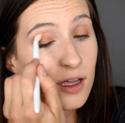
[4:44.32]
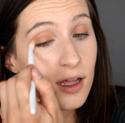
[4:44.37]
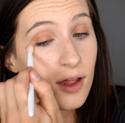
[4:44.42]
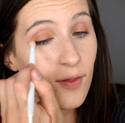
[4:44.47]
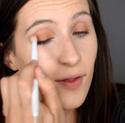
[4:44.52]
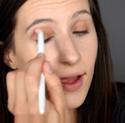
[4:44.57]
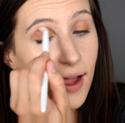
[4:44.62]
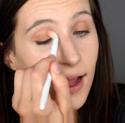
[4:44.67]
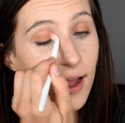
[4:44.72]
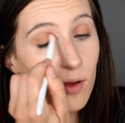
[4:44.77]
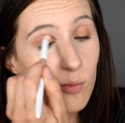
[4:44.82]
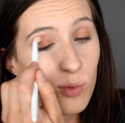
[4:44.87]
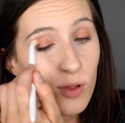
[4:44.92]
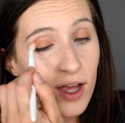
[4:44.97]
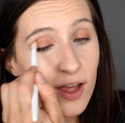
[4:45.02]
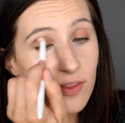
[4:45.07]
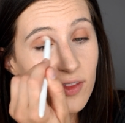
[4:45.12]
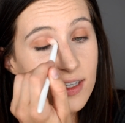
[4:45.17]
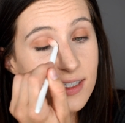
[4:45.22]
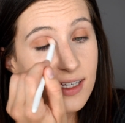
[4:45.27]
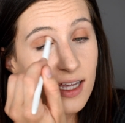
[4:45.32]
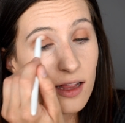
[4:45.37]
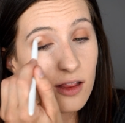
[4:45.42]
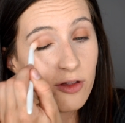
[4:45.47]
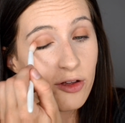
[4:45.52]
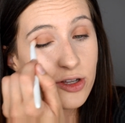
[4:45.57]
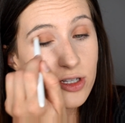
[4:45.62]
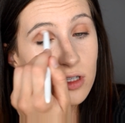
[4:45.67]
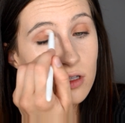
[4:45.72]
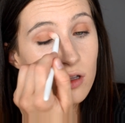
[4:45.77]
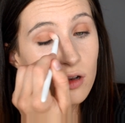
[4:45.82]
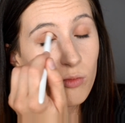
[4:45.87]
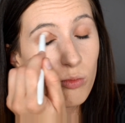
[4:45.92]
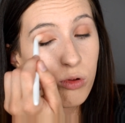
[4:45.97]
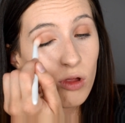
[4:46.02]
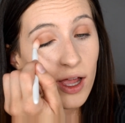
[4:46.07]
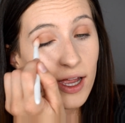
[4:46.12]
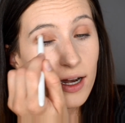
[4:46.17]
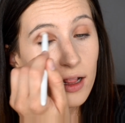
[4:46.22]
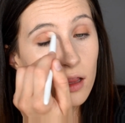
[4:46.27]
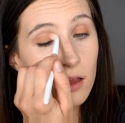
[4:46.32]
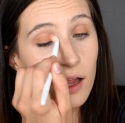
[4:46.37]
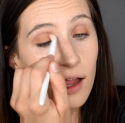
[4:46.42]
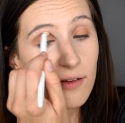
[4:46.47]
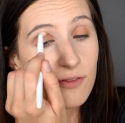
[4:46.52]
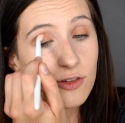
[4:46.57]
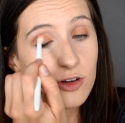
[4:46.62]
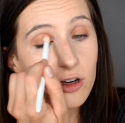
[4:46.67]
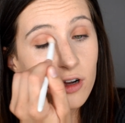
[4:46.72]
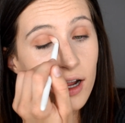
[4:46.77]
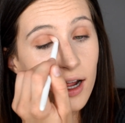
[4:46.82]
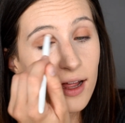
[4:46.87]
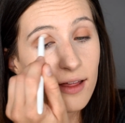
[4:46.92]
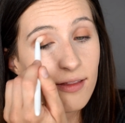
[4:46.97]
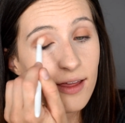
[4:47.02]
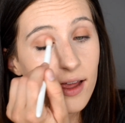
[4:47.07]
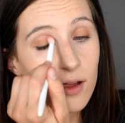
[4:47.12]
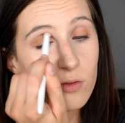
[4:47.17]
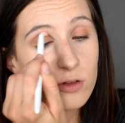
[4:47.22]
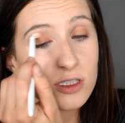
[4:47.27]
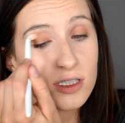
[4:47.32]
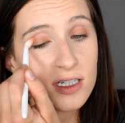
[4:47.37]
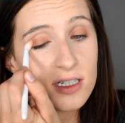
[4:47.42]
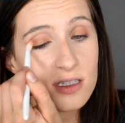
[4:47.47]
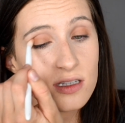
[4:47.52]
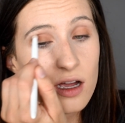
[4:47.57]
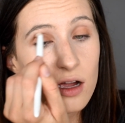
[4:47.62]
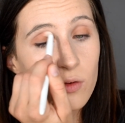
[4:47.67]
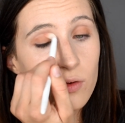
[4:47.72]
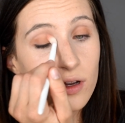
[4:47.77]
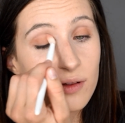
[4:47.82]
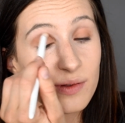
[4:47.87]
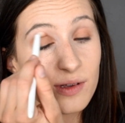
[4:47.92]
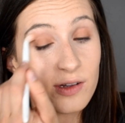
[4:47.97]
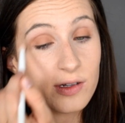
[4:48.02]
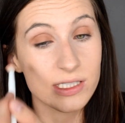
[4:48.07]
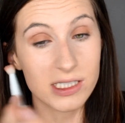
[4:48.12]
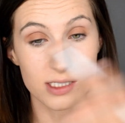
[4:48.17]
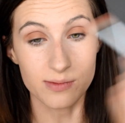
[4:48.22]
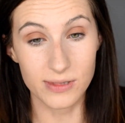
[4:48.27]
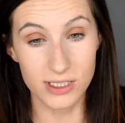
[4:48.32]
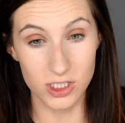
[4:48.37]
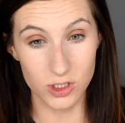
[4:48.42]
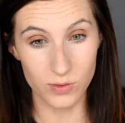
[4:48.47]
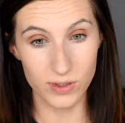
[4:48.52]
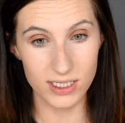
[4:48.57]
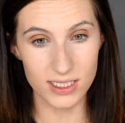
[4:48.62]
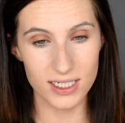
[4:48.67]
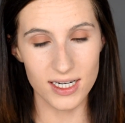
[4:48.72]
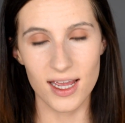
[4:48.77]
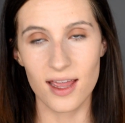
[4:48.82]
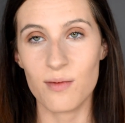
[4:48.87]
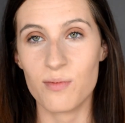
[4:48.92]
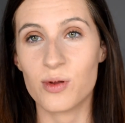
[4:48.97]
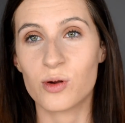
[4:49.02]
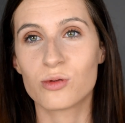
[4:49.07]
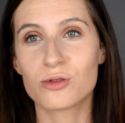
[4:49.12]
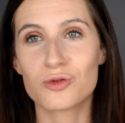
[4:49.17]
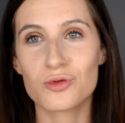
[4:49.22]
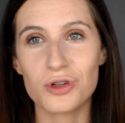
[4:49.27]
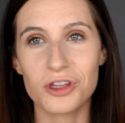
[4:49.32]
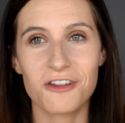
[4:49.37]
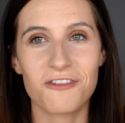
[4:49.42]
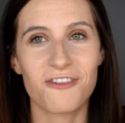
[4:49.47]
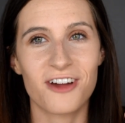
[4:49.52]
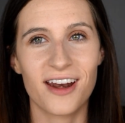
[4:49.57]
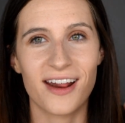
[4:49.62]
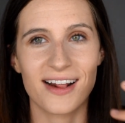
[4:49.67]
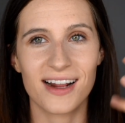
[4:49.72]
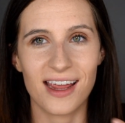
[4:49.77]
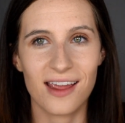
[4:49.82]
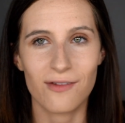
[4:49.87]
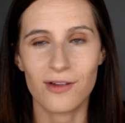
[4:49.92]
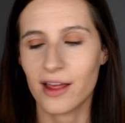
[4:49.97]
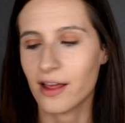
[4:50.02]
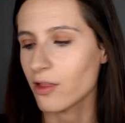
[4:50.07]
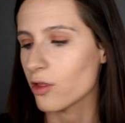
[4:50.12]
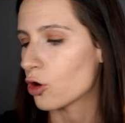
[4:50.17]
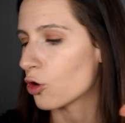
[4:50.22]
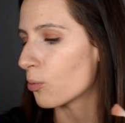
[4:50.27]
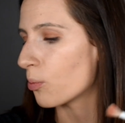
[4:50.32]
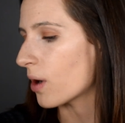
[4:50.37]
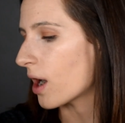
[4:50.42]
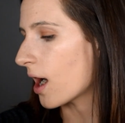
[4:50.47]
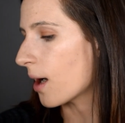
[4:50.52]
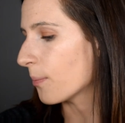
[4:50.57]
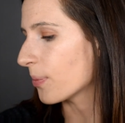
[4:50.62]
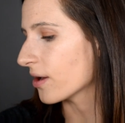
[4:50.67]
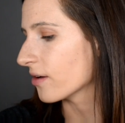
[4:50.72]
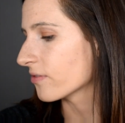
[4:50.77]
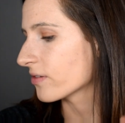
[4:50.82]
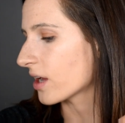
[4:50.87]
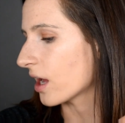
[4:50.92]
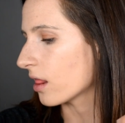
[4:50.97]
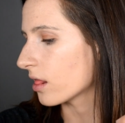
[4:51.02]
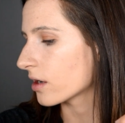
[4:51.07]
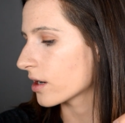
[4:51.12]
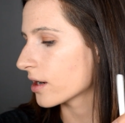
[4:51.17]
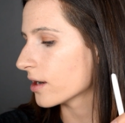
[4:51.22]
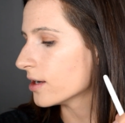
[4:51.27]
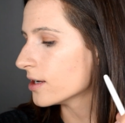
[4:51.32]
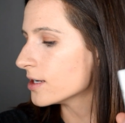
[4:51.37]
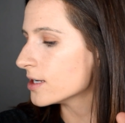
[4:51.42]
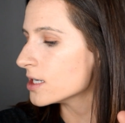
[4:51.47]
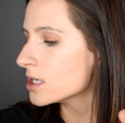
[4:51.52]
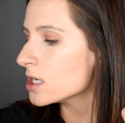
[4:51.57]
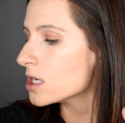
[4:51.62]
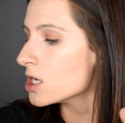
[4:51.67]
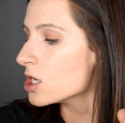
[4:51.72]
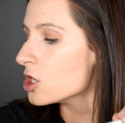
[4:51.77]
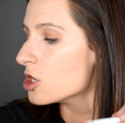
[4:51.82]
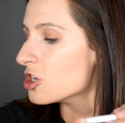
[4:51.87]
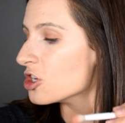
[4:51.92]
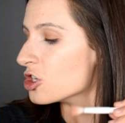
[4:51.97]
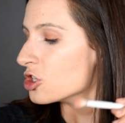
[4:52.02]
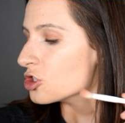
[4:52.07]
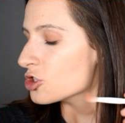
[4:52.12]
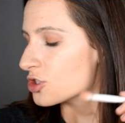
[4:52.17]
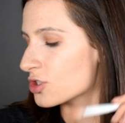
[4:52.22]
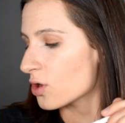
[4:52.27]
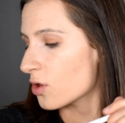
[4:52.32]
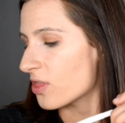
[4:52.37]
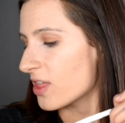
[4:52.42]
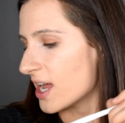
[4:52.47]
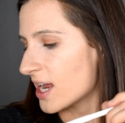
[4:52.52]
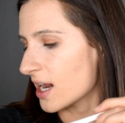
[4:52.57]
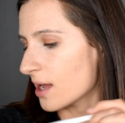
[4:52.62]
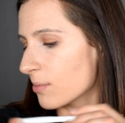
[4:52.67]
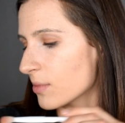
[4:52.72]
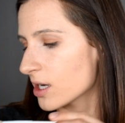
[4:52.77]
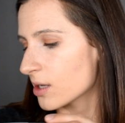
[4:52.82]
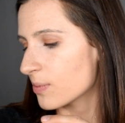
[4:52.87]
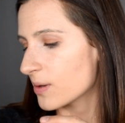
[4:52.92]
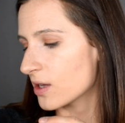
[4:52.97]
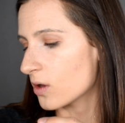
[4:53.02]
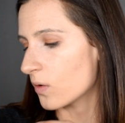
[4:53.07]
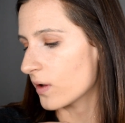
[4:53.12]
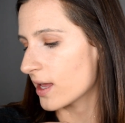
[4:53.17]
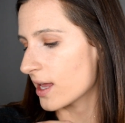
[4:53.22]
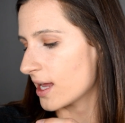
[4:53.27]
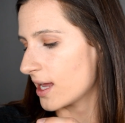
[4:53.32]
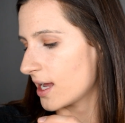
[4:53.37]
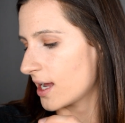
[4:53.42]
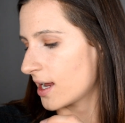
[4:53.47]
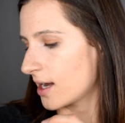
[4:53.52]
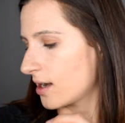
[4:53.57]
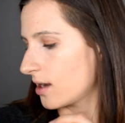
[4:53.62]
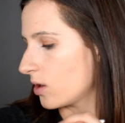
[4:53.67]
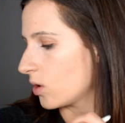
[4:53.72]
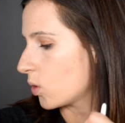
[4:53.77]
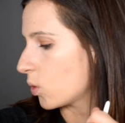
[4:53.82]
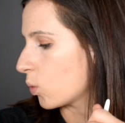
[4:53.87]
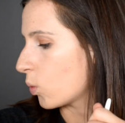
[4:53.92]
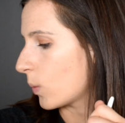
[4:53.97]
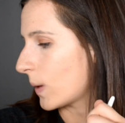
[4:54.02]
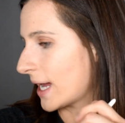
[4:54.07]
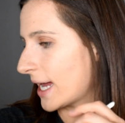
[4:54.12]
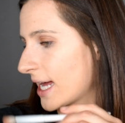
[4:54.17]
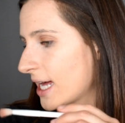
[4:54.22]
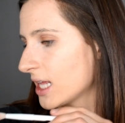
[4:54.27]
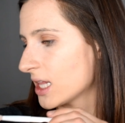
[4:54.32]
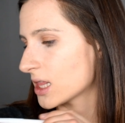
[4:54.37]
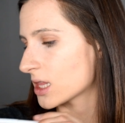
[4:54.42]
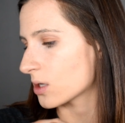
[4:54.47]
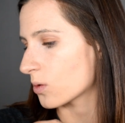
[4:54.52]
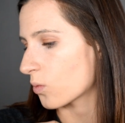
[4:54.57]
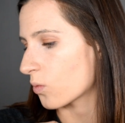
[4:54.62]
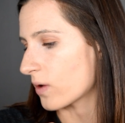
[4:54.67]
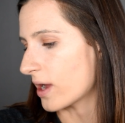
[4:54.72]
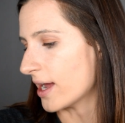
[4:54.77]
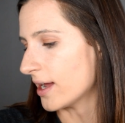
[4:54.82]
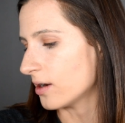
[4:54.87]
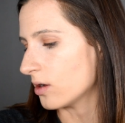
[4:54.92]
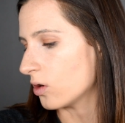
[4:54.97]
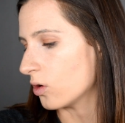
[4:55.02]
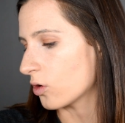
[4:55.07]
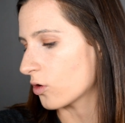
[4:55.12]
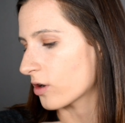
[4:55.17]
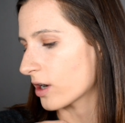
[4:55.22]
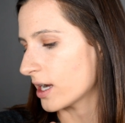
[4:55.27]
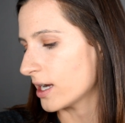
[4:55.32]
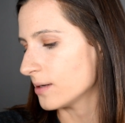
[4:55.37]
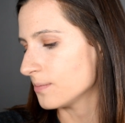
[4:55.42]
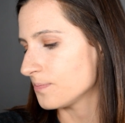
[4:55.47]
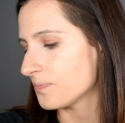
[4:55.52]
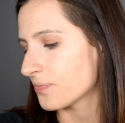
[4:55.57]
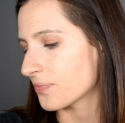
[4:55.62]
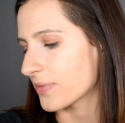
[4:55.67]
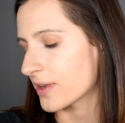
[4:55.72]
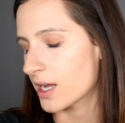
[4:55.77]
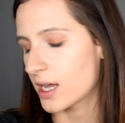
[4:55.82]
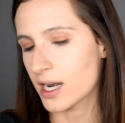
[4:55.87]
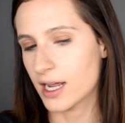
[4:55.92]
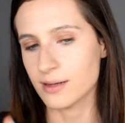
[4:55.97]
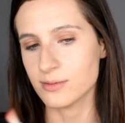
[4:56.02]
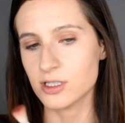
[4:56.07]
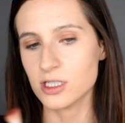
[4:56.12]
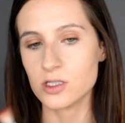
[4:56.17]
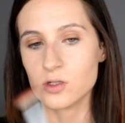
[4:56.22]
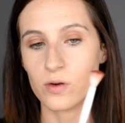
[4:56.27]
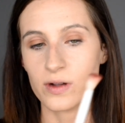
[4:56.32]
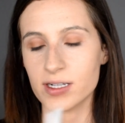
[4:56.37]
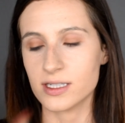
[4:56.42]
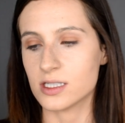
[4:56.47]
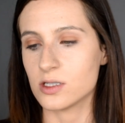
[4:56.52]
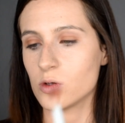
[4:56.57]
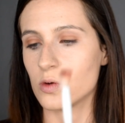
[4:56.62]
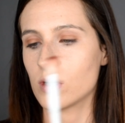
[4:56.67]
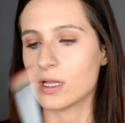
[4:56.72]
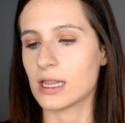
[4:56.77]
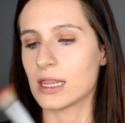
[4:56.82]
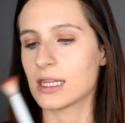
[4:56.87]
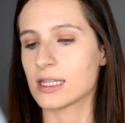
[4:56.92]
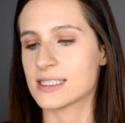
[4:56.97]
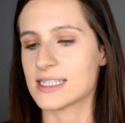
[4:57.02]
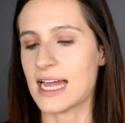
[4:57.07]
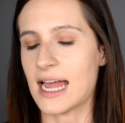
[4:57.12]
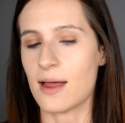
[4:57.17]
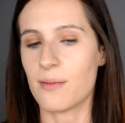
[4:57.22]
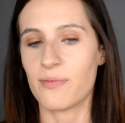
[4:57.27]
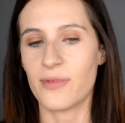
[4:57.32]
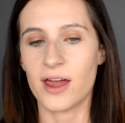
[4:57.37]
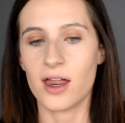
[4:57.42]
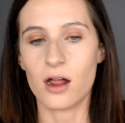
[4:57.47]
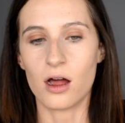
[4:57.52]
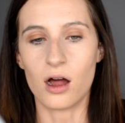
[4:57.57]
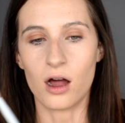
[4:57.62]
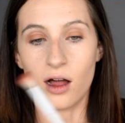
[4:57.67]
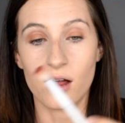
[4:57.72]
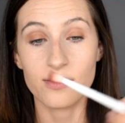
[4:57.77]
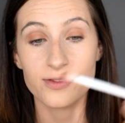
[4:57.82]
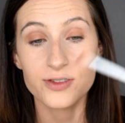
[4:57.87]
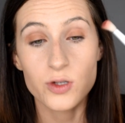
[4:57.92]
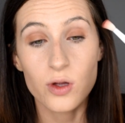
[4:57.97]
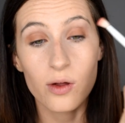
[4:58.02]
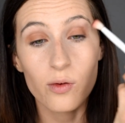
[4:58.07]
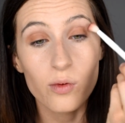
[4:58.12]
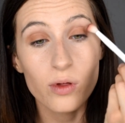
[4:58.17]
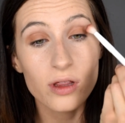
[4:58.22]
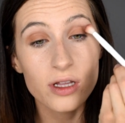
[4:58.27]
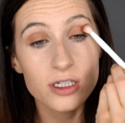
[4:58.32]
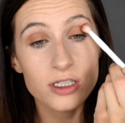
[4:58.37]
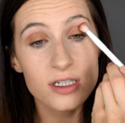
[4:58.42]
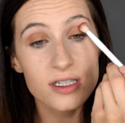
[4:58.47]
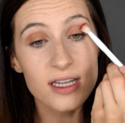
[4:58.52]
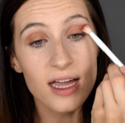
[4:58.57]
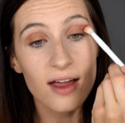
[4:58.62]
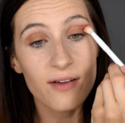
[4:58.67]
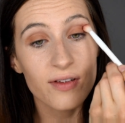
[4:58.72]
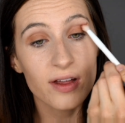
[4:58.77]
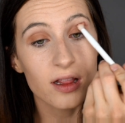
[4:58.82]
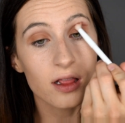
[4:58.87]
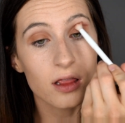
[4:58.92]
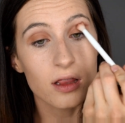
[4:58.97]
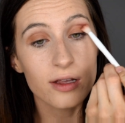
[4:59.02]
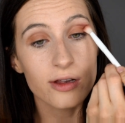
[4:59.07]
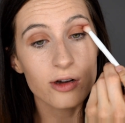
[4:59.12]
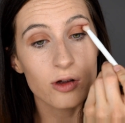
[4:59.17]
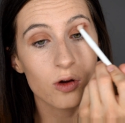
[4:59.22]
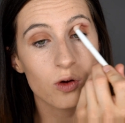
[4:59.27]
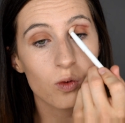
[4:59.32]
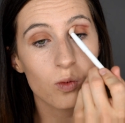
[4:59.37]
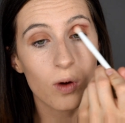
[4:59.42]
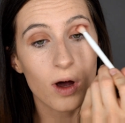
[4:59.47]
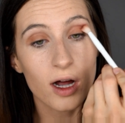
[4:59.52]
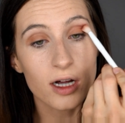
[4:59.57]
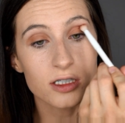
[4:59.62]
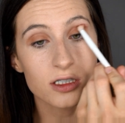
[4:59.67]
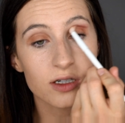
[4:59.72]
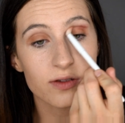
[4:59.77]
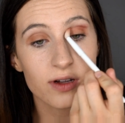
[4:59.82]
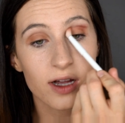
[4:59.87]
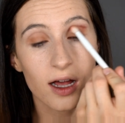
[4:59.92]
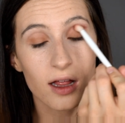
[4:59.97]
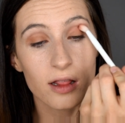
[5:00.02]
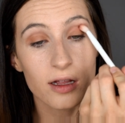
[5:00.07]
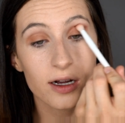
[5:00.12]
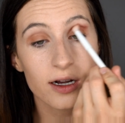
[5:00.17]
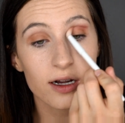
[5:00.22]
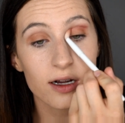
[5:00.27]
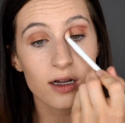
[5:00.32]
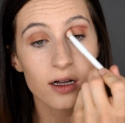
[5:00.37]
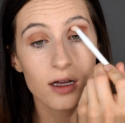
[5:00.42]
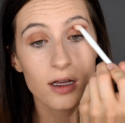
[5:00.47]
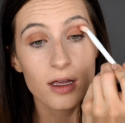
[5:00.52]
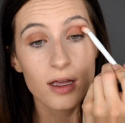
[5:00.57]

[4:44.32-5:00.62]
I applied these colors and then applied a lavender highlight, which is not what I'm going to be doing today, but it was really fun. It gave a little pop of color. So then I'm going to be going in with red ochre, and I'm just going to tap that off, so I really just have a little wash of color.